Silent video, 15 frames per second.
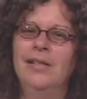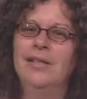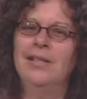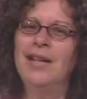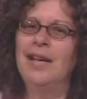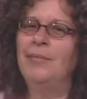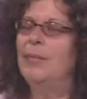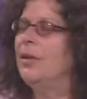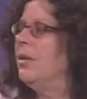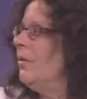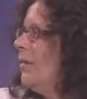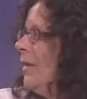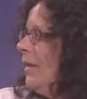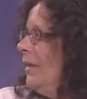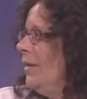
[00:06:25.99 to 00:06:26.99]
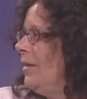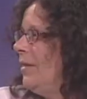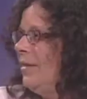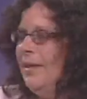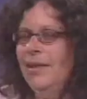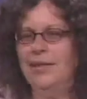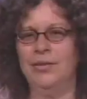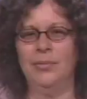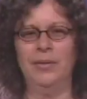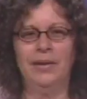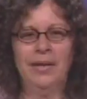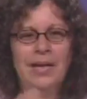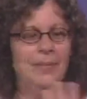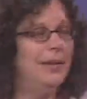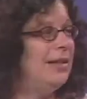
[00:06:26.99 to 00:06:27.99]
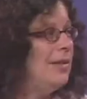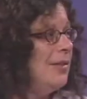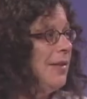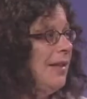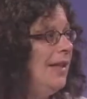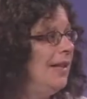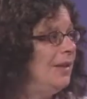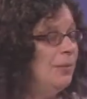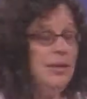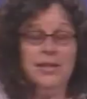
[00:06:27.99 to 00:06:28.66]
some of the things, we're coming to the end,